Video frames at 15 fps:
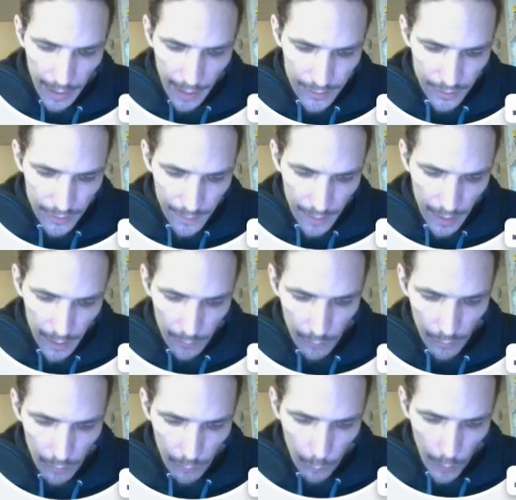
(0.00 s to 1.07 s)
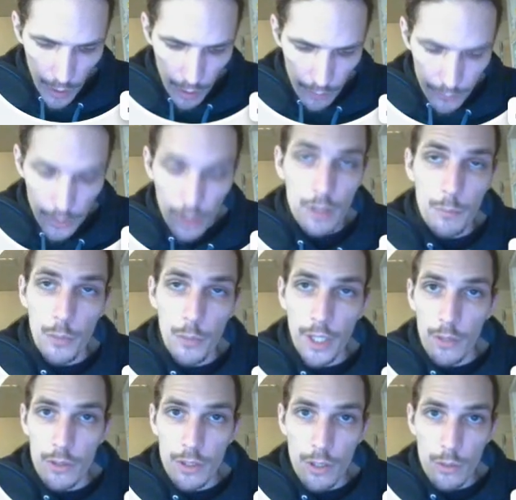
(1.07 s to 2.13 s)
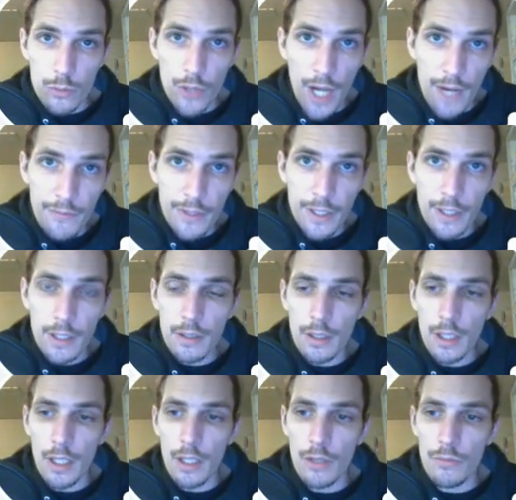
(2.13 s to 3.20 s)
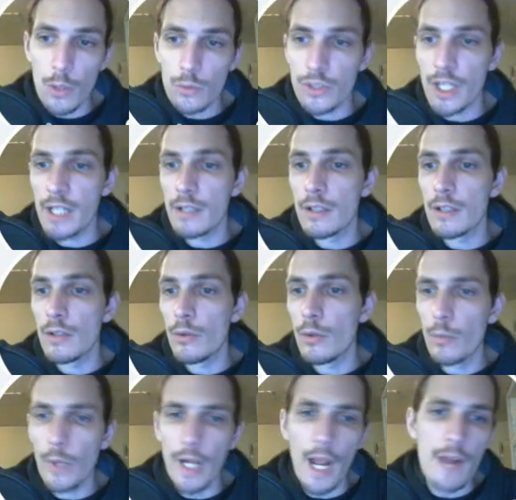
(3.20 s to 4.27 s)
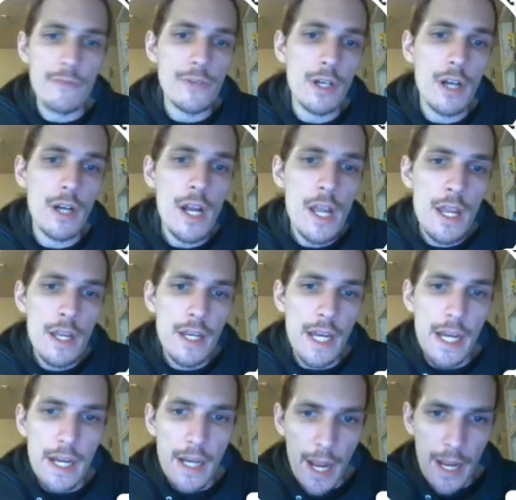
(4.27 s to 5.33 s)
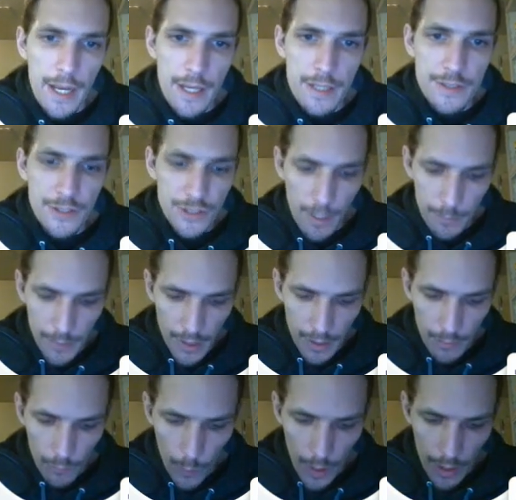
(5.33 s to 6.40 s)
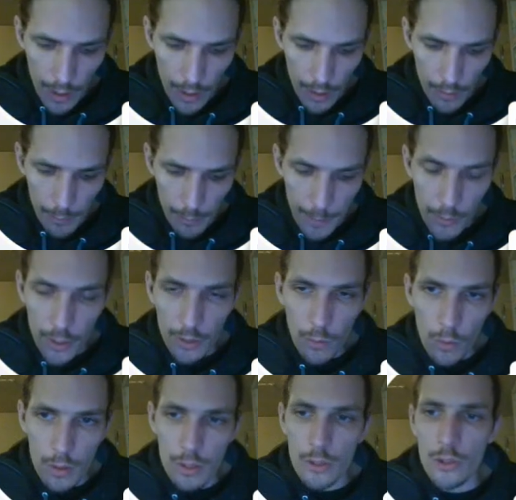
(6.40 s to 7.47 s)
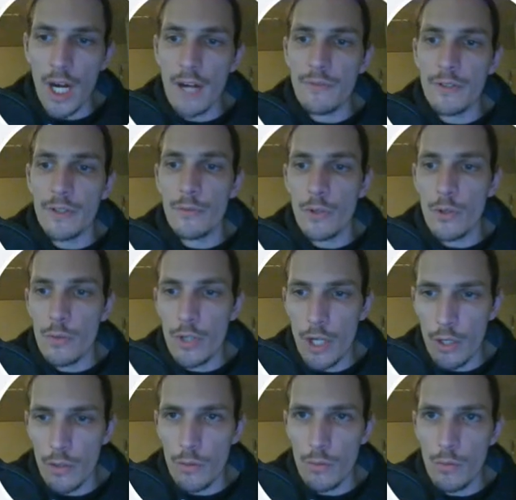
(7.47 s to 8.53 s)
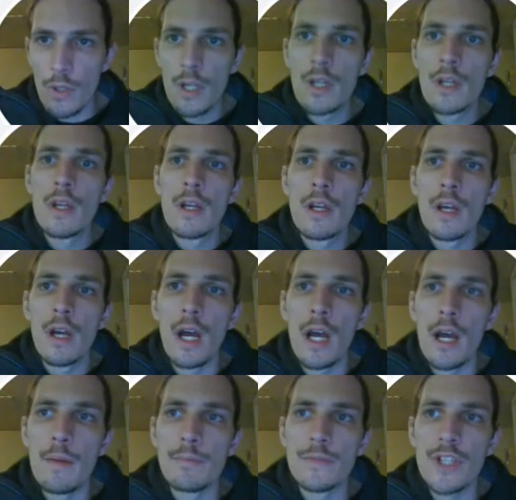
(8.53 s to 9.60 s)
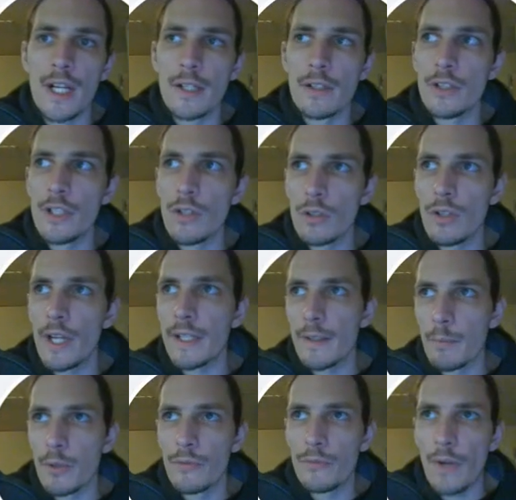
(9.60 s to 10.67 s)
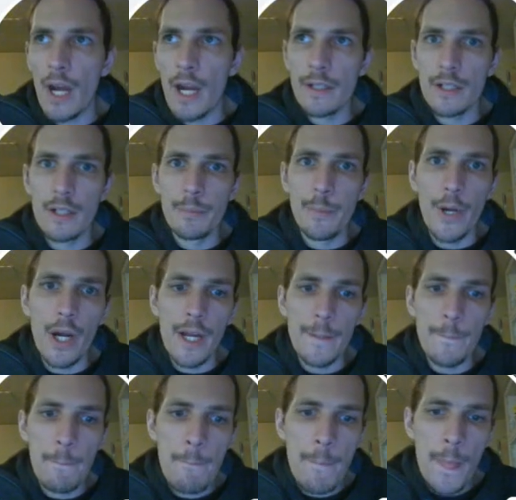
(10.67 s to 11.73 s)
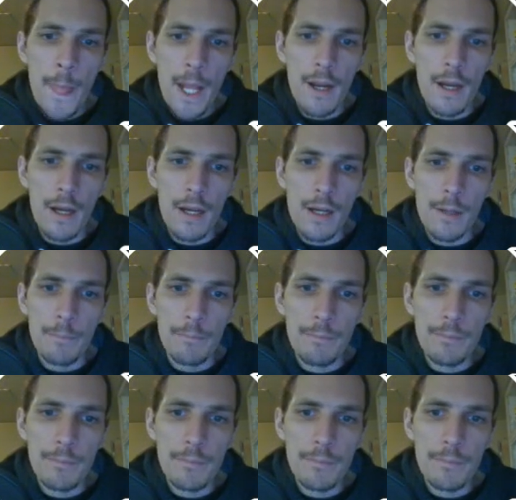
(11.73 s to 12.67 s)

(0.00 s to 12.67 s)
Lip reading: has a thing where if you're going to bring out your own traffic rotator or whatever, he has something where people can order traffic through you. Technically, you're like the provider, but um,